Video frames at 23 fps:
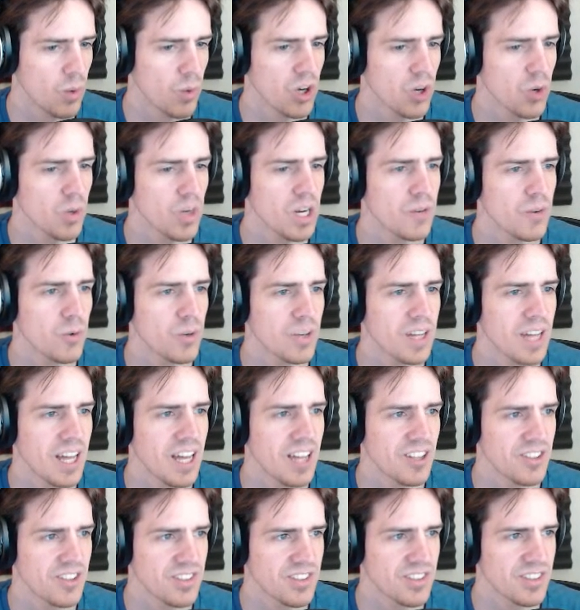I wonder what everyone
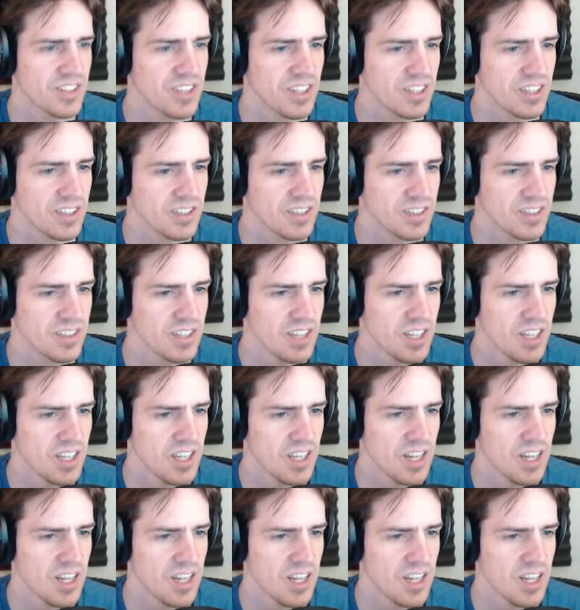else does.